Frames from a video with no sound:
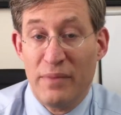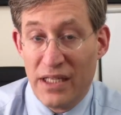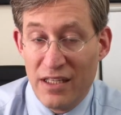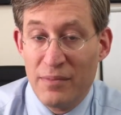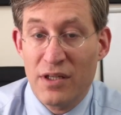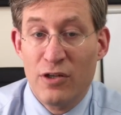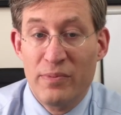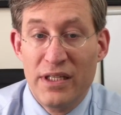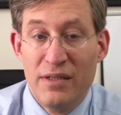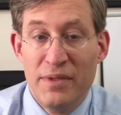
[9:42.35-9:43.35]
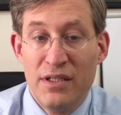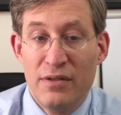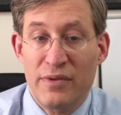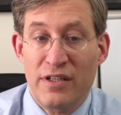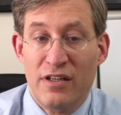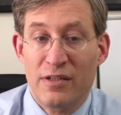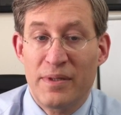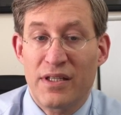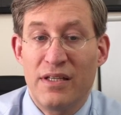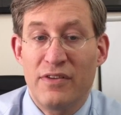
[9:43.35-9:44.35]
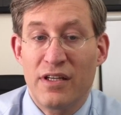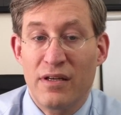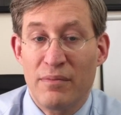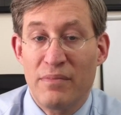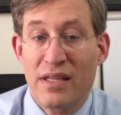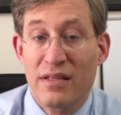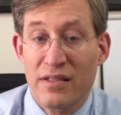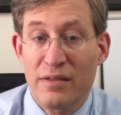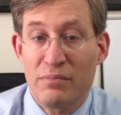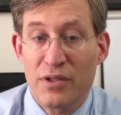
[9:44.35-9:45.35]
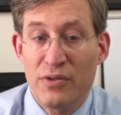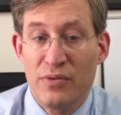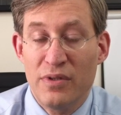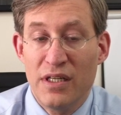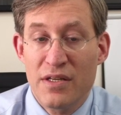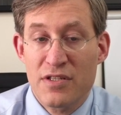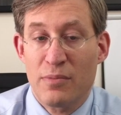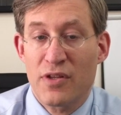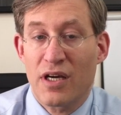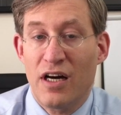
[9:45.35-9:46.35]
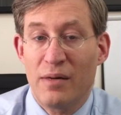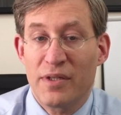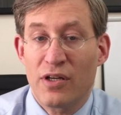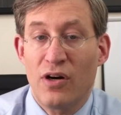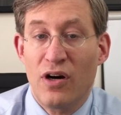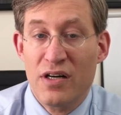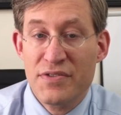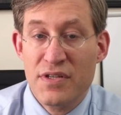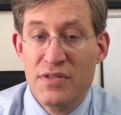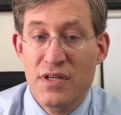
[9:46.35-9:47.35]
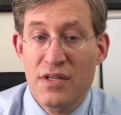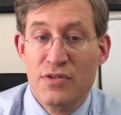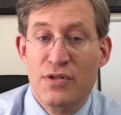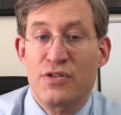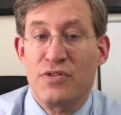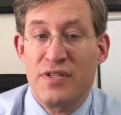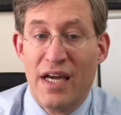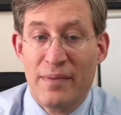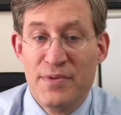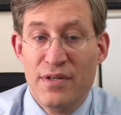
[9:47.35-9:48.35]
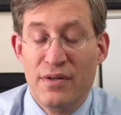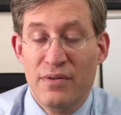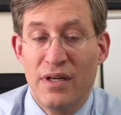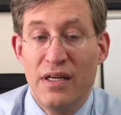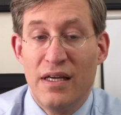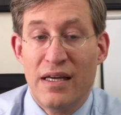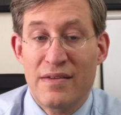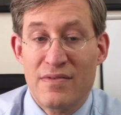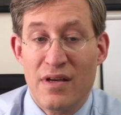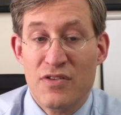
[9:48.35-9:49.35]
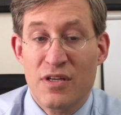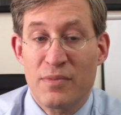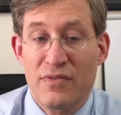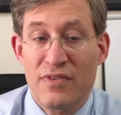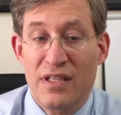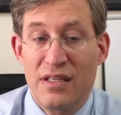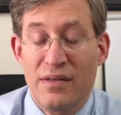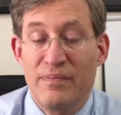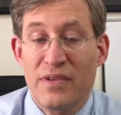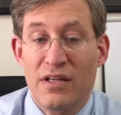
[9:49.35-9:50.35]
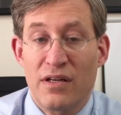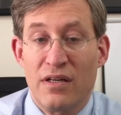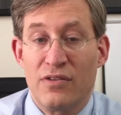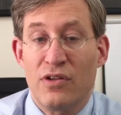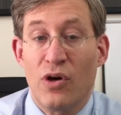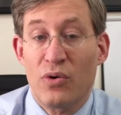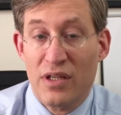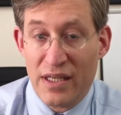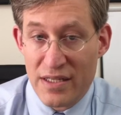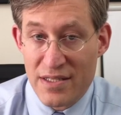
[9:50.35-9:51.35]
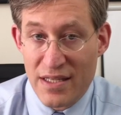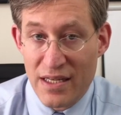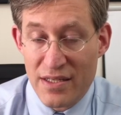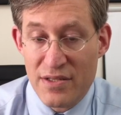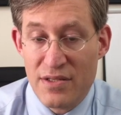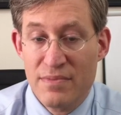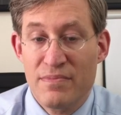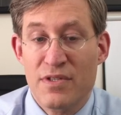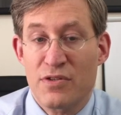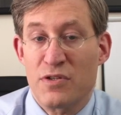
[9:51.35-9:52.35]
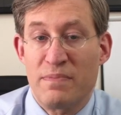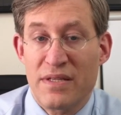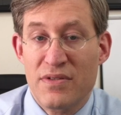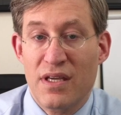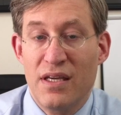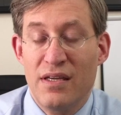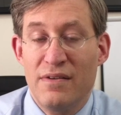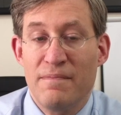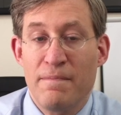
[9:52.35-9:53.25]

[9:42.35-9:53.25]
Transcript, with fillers: methemoglobinemia. We talked about giving methylene blue, some of the common causes such as dapsone, and some of the local anesthetics such as benzocaine.